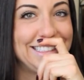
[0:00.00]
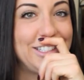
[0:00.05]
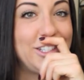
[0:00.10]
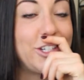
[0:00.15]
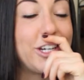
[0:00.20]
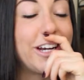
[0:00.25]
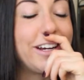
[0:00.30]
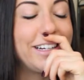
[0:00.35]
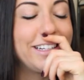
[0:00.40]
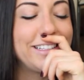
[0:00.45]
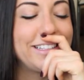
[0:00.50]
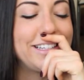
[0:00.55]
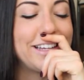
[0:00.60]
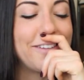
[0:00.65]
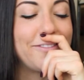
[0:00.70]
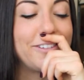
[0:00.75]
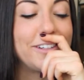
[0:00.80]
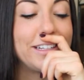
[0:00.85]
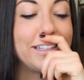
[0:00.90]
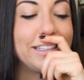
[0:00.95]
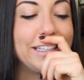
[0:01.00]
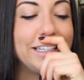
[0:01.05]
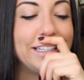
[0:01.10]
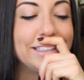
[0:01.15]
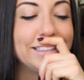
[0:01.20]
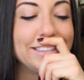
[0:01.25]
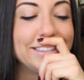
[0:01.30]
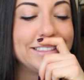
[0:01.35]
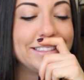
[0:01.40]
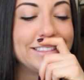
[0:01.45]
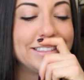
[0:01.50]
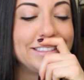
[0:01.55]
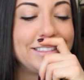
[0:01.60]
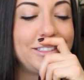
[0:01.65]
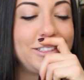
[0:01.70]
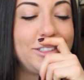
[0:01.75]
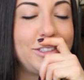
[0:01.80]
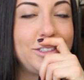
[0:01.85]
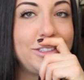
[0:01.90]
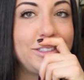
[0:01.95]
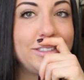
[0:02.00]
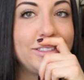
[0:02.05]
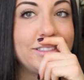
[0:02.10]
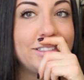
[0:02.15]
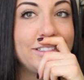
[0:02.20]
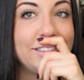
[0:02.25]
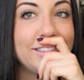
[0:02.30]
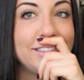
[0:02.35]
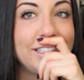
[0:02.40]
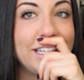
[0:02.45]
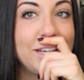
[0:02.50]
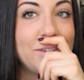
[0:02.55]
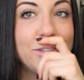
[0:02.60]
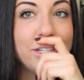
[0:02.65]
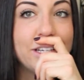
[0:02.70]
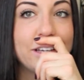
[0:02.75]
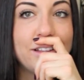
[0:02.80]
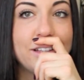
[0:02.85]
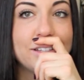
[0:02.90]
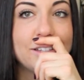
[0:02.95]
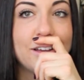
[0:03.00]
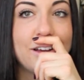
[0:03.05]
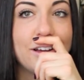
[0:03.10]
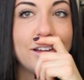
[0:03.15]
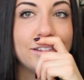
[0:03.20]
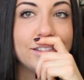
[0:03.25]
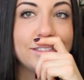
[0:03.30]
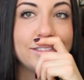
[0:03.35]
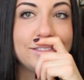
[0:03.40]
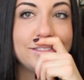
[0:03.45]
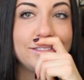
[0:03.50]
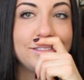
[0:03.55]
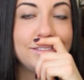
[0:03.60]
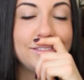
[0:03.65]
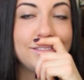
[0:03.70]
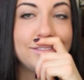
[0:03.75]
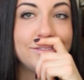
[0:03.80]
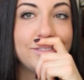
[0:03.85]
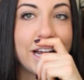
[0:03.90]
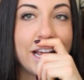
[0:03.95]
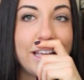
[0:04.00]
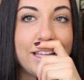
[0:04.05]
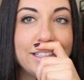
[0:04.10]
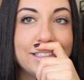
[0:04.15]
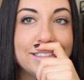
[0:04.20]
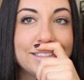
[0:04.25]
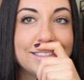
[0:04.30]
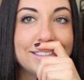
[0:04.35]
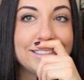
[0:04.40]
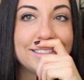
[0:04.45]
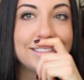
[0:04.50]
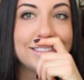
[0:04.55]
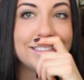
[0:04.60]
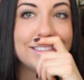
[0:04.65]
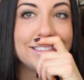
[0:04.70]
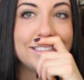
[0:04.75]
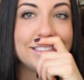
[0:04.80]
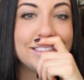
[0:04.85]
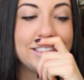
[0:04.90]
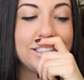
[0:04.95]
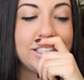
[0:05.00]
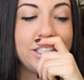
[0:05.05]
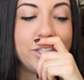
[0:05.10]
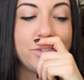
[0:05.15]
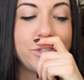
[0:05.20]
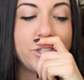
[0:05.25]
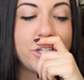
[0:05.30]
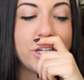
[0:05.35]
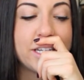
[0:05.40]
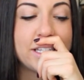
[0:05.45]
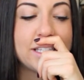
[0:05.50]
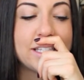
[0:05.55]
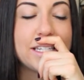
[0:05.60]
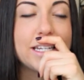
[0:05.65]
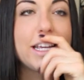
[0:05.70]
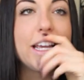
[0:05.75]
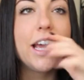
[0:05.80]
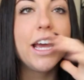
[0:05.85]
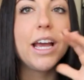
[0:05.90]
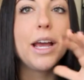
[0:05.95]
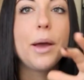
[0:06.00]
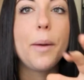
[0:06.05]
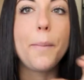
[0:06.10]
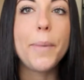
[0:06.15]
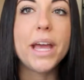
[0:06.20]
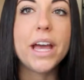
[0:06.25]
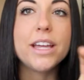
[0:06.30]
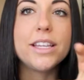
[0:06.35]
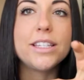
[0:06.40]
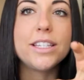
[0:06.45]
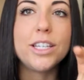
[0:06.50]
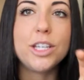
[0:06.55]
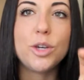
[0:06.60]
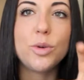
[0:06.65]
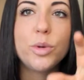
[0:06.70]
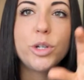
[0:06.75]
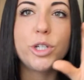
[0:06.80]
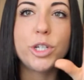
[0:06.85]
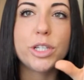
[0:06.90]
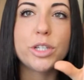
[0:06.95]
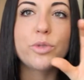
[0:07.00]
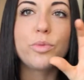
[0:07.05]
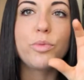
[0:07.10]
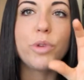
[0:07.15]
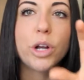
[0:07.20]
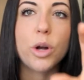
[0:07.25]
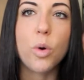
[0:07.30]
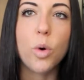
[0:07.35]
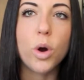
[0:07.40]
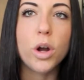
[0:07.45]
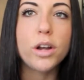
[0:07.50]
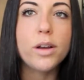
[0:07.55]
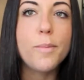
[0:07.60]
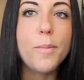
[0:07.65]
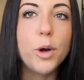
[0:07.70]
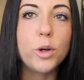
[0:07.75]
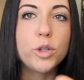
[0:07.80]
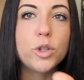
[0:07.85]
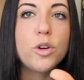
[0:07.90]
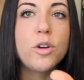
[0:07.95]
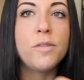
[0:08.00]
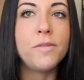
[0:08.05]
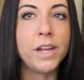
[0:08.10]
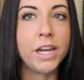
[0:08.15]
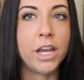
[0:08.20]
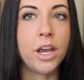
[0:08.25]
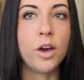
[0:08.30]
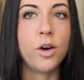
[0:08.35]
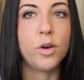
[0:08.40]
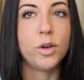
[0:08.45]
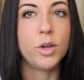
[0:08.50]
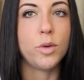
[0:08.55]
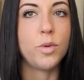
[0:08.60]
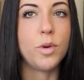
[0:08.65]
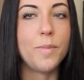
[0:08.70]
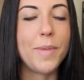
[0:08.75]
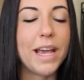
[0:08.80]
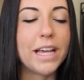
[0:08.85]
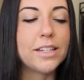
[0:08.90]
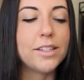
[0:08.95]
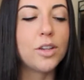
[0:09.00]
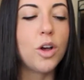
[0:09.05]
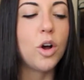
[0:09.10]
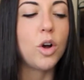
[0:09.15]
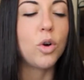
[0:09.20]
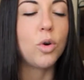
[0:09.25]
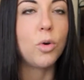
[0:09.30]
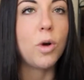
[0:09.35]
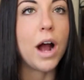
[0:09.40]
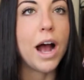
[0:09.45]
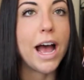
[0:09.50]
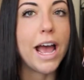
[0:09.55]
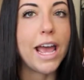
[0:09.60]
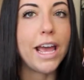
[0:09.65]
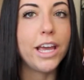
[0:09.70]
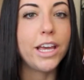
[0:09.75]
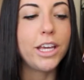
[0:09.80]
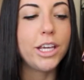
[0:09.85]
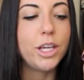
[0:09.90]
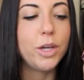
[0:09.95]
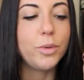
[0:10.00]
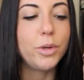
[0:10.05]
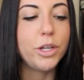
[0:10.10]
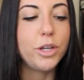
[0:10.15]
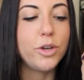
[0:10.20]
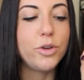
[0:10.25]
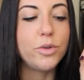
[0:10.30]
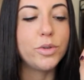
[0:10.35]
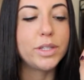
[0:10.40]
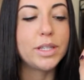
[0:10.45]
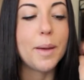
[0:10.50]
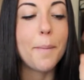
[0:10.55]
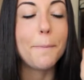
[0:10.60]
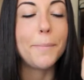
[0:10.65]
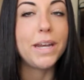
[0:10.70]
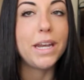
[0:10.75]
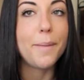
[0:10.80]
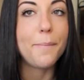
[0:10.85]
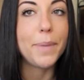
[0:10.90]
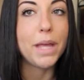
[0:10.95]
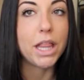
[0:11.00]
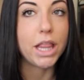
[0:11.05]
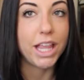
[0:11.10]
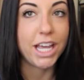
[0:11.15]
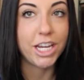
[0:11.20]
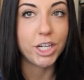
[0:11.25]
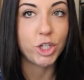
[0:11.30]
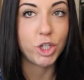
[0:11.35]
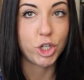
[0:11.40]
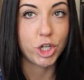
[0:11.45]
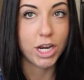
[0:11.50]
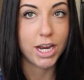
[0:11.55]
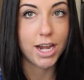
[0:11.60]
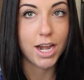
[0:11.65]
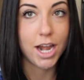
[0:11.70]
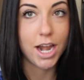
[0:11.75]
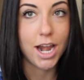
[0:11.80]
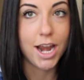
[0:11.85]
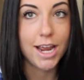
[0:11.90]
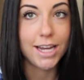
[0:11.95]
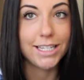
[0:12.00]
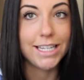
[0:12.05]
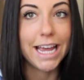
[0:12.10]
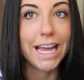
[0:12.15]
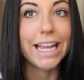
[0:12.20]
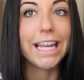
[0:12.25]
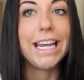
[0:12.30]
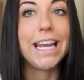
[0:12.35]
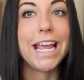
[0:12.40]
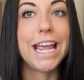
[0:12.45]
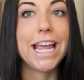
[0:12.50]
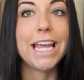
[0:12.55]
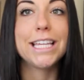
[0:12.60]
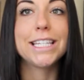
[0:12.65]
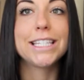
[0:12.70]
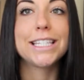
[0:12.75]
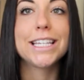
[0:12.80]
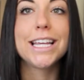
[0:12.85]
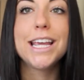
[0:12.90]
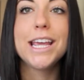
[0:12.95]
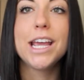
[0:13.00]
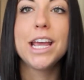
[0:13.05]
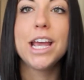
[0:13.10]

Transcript: Jared, definitely. He would kill us all, right? You would just, because you would just record an emotional video, you would make us all cry, you would use manipulation techniques.